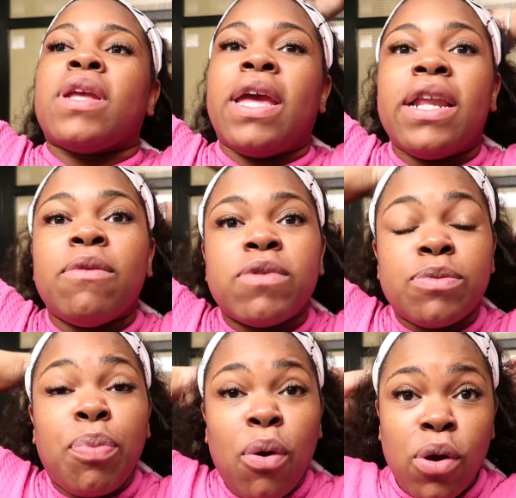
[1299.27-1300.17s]
and it
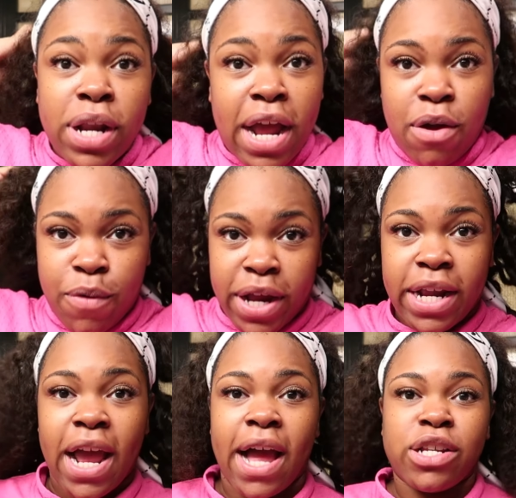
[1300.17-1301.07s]
was pouring down right
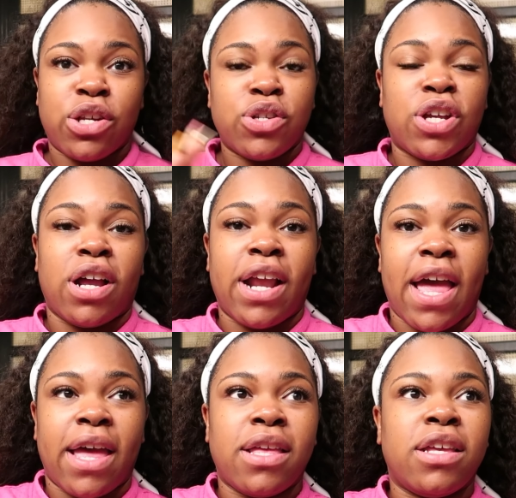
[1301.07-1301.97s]
now. I showed y'all
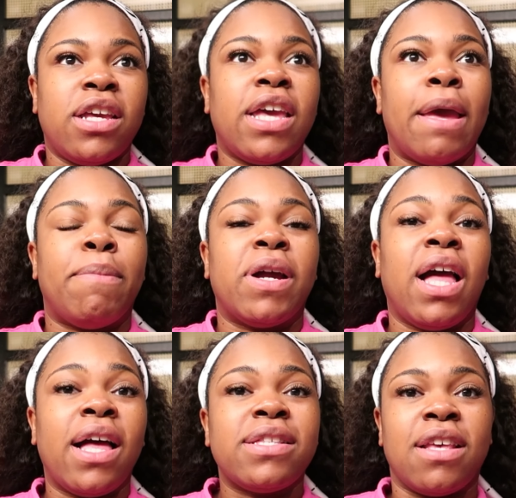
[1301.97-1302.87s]
that. And
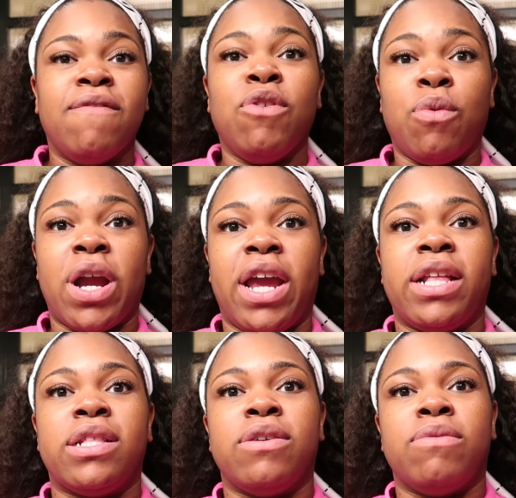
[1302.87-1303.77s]
because of the
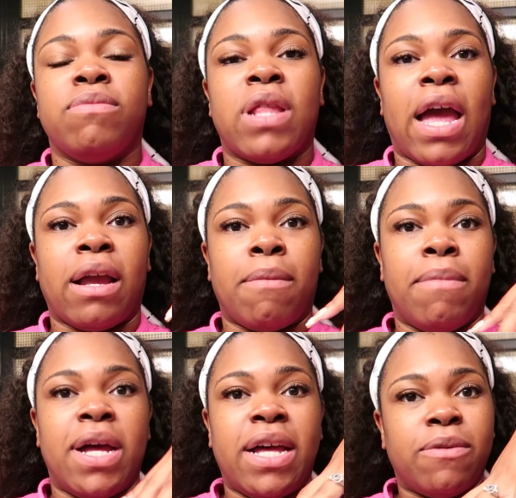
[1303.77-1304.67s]
rain, the like
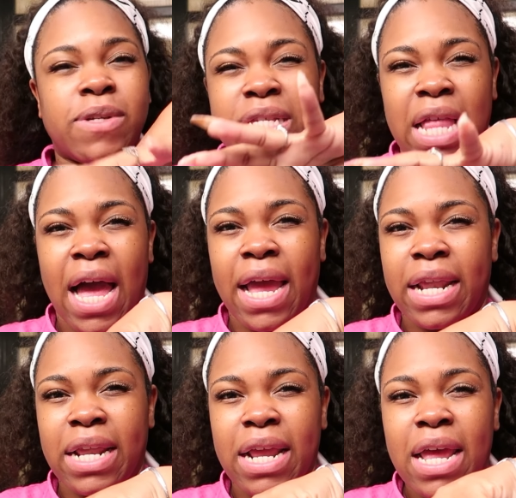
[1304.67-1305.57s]
mud was
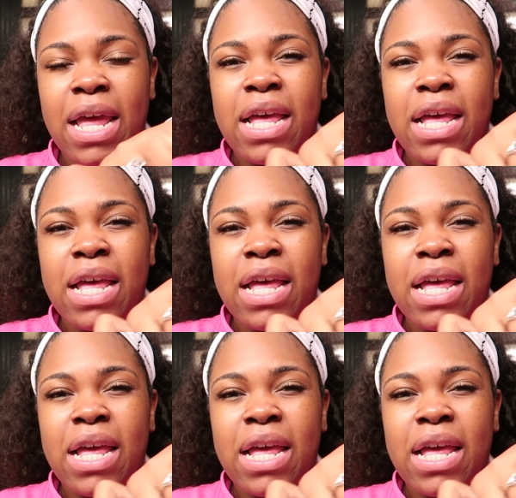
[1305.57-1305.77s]
sliding.